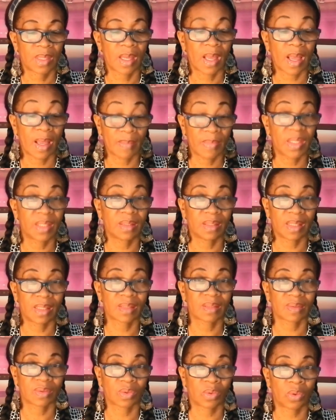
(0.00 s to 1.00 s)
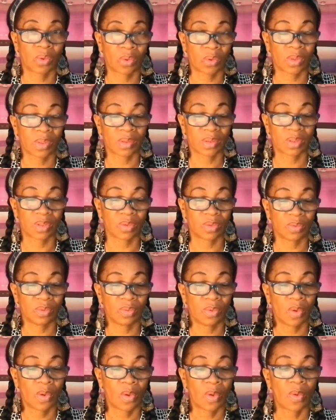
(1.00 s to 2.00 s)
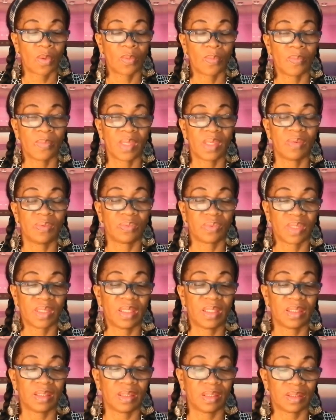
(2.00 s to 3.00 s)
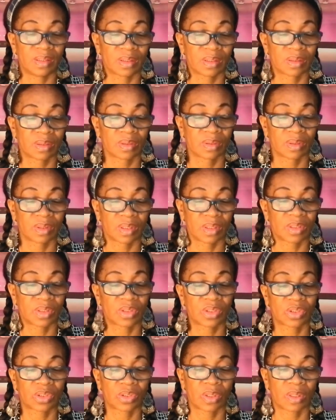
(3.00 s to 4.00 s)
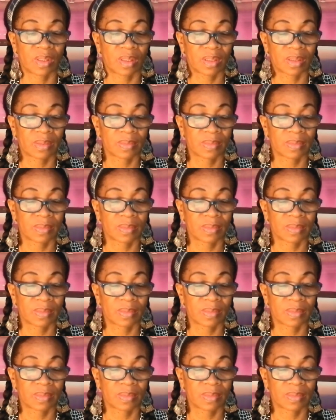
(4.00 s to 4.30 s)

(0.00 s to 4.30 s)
I mean, that's according to me reading this chart.